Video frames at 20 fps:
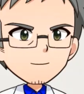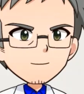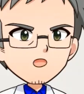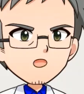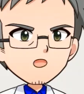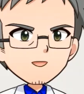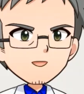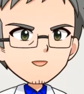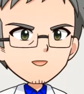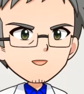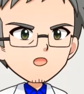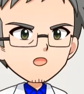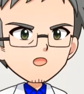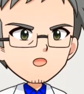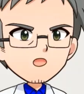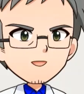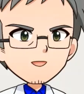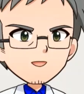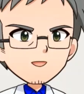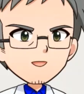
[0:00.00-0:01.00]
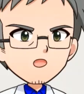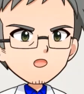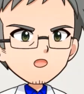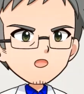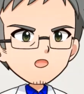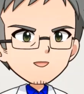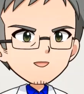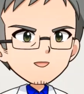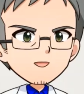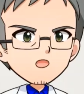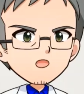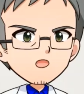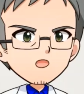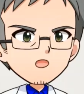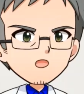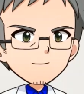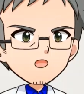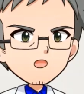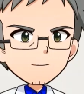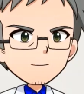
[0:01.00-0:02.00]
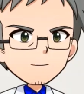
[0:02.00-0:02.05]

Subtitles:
That's right. What else?